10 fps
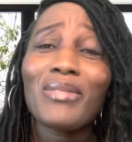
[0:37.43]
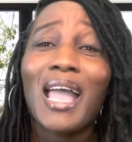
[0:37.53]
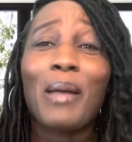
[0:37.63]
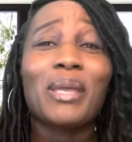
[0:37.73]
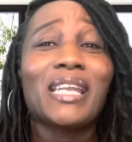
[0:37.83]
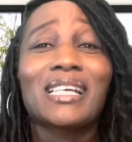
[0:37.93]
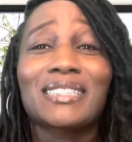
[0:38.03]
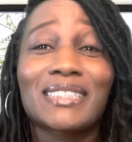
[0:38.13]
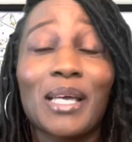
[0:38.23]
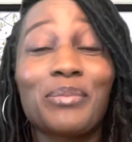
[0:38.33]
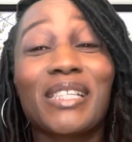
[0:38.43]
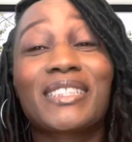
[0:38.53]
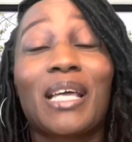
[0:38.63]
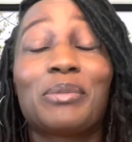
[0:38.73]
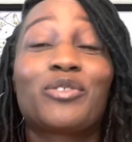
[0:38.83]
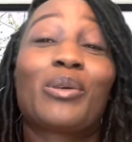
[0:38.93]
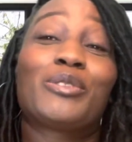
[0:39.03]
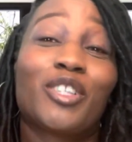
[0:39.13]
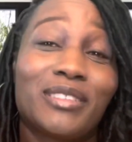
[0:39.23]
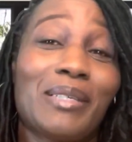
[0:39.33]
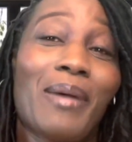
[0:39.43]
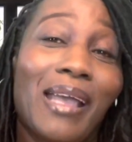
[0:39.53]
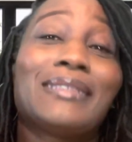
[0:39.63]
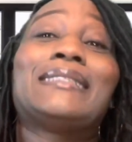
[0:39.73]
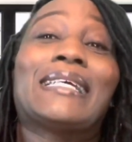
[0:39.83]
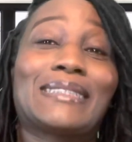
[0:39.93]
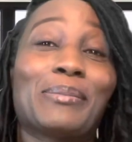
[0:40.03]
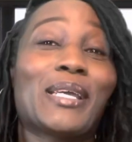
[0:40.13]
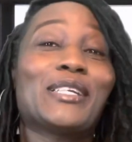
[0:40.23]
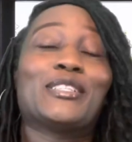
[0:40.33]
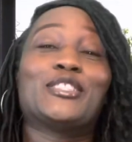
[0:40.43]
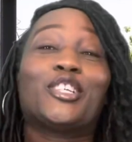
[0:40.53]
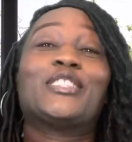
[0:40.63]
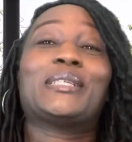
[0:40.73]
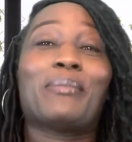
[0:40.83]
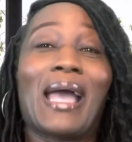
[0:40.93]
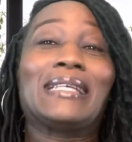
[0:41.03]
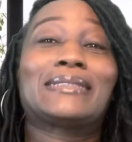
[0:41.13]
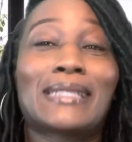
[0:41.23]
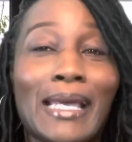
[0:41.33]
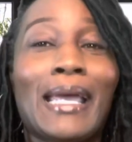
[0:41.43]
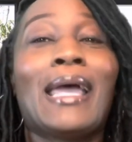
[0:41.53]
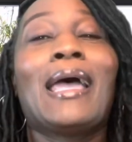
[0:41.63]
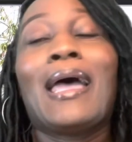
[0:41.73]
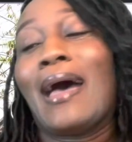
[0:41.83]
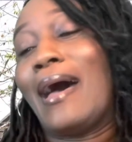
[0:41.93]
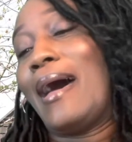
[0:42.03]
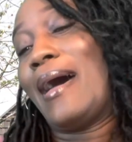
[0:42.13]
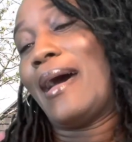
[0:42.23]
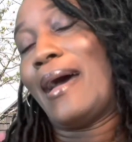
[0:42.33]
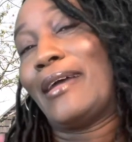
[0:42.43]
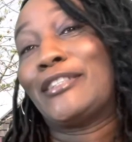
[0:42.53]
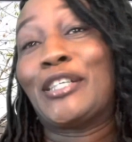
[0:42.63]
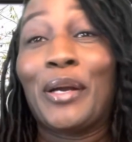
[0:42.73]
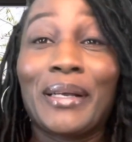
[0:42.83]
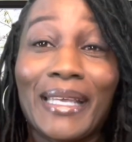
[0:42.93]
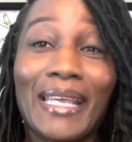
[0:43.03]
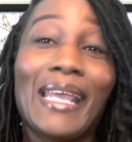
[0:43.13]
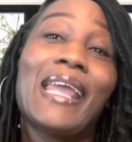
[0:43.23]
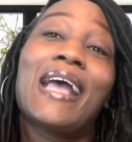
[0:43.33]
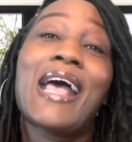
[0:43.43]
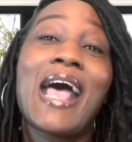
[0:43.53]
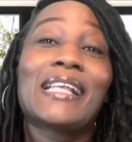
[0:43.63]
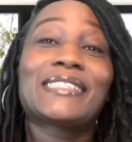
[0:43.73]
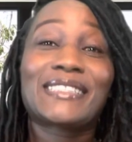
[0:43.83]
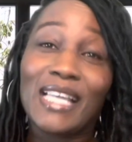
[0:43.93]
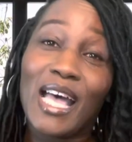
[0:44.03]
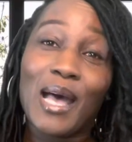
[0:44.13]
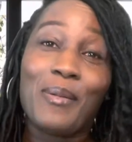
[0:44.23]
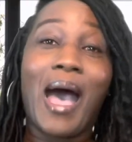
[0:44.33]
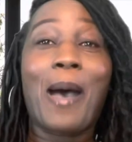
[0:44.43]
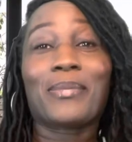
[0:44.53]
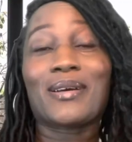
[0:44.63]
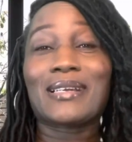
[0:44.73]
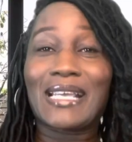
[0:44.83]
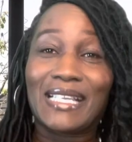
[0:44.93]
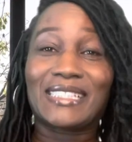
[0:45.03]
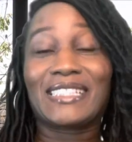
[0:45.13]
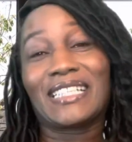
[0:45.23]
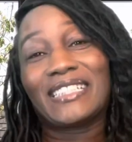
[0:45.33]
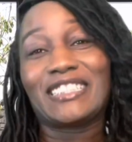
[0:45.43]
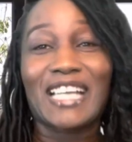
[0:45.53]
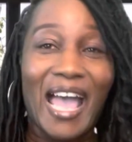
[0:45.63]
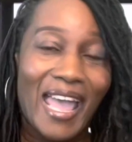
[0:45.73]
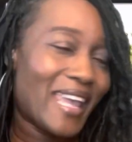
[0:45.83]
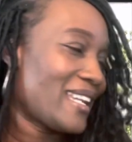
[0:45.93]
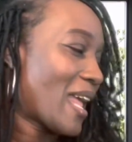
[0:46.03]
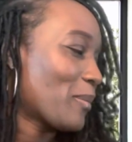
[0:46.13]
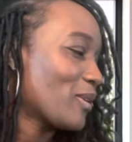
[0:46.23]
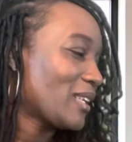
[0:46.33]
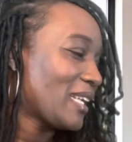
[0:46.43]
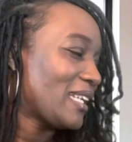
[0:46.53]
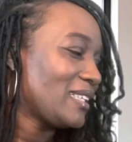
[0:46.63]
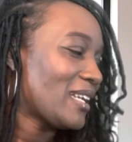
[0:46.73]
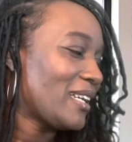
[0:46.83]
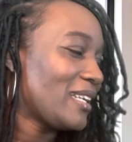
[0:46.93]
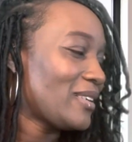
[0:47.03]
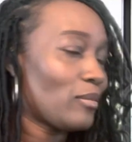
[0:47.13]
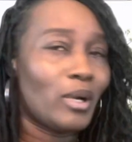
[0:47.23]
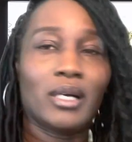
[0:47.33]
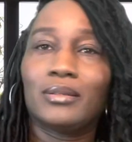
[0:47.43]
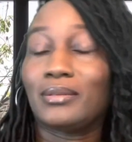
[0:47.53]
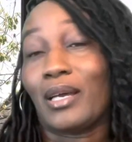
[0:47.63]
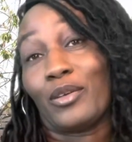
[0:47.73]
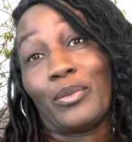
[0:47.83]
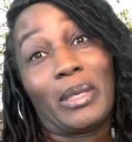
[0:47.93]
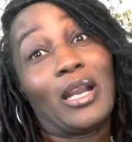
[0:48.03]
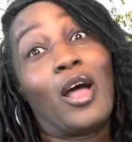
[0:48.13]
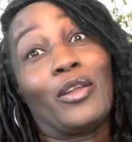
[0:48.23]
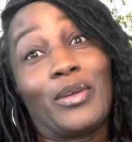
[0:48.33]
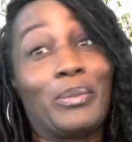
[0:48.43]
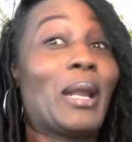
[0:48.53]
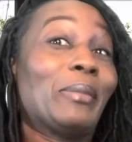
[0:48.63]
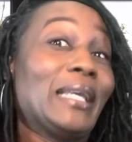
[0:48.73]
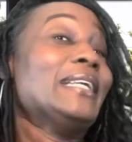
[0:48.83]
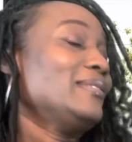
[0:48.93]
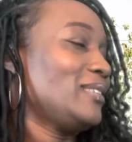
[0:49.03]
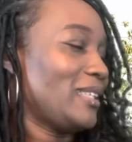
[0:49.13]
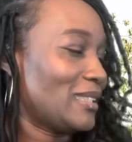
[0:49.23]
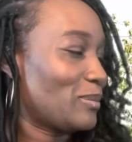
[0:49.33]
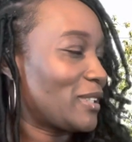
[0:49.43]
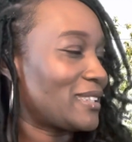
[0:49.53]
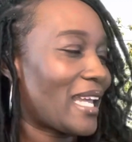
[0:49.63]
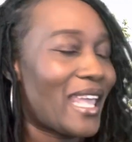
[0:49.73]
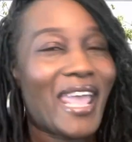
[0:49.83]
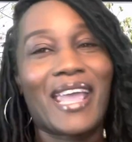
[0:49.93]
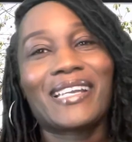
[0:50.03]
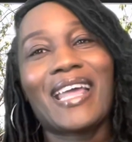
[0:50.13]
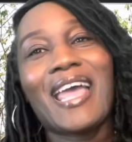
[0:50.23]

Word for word: I'm eating a sub. This sub is from Jersey Mike's. Yes, I'm getting a Jersey Mike's uh, turkey sub. I'm gonna eat, this is a giant, I'm gonna eat it. Well, I don't know if I'm gonna eat all of it, but I'm gonna eat as much as I can.